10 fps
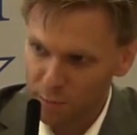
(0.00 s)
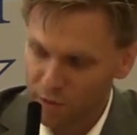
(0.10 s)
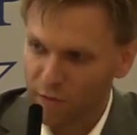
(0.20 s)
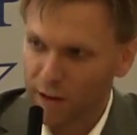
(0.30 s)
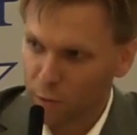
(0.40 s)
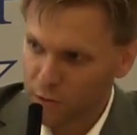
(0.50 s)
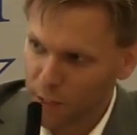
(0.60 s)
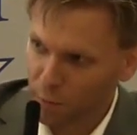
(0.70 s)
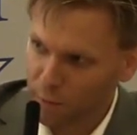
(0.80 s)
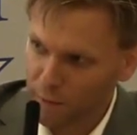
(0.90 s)
It'd be a very valuable
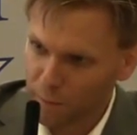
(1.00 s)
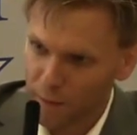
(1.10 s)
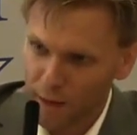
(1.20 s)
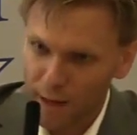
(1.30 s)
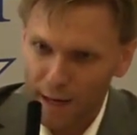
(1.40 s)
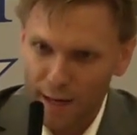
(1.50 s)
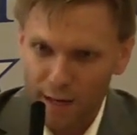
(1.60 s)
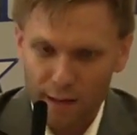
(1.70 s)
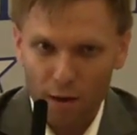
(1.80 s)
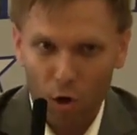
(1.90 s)
supplement, and